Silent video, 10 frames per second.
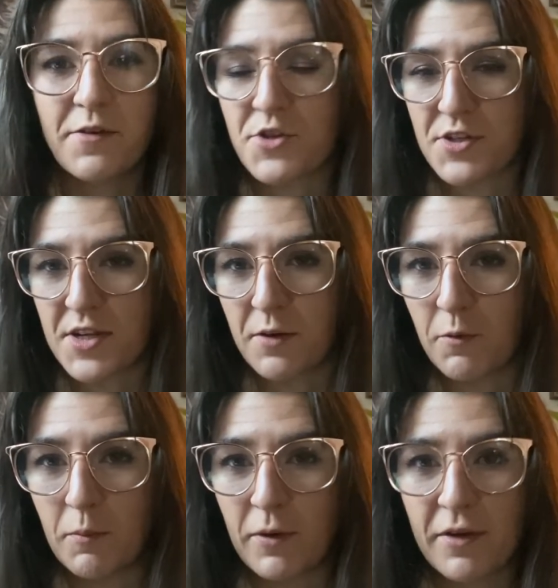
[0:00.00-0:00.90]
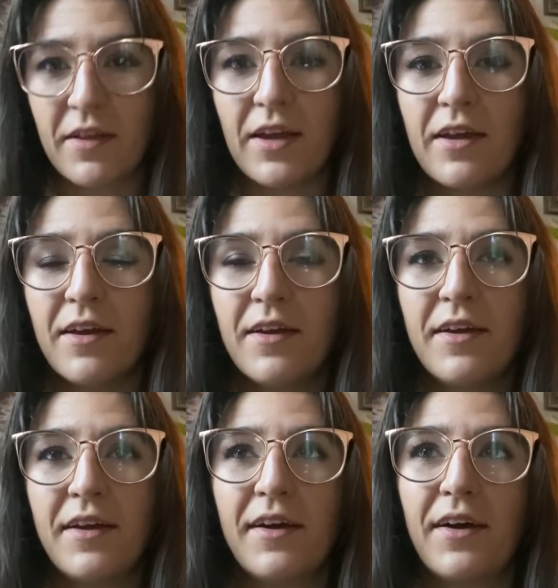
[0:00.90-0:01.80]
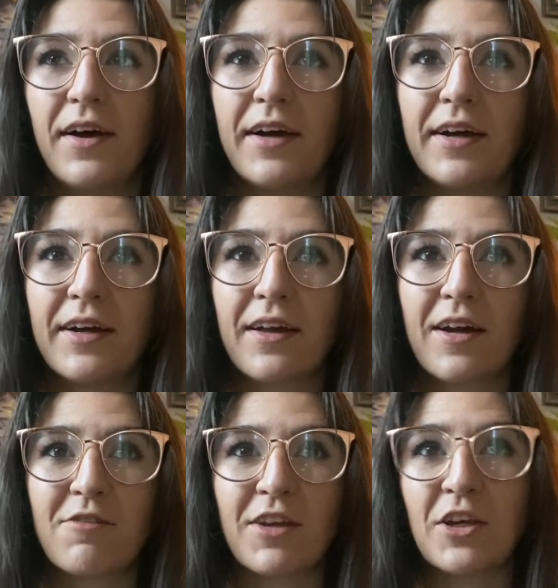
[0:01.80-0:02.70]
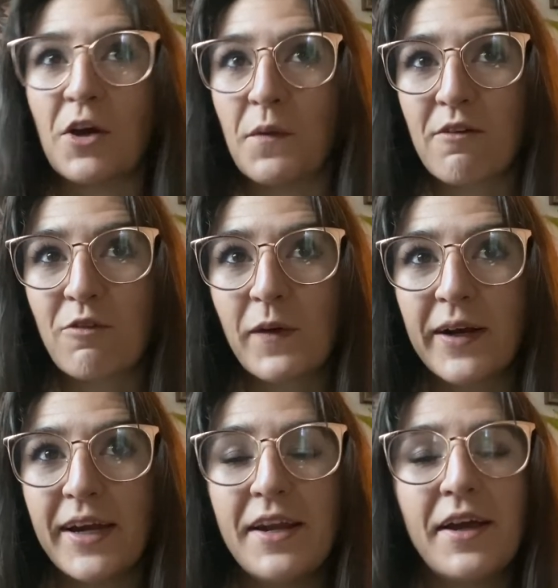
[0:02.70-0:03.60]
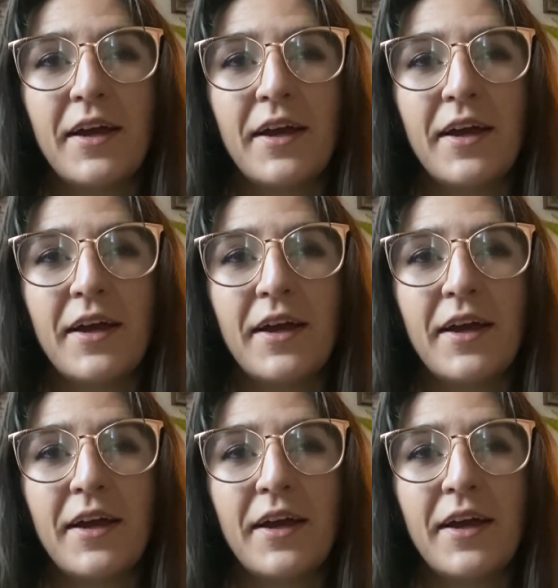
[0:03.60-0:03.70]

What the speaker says: It was just like one more thing kind of like going for it,